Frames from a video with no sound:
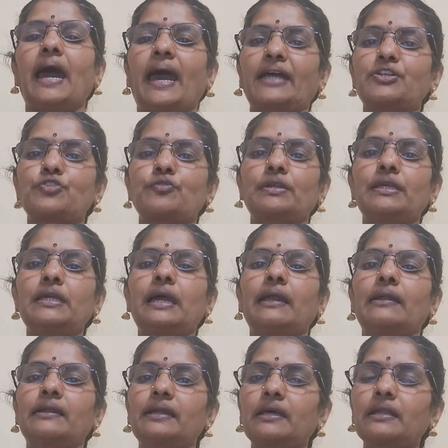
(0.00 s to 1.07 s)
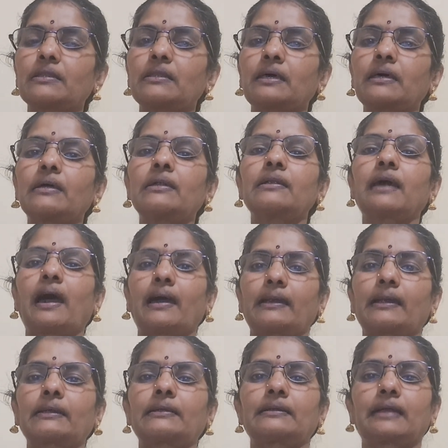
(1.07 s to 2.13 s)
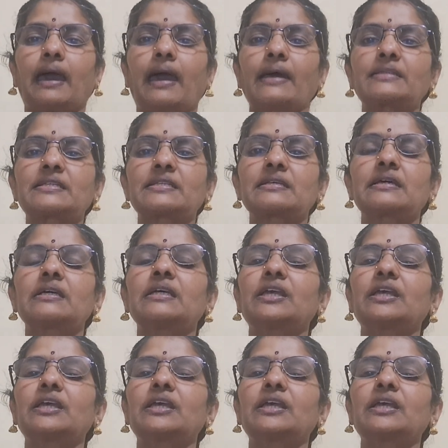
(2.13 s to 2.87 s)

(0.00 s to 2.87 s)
Actually, under the direct tax,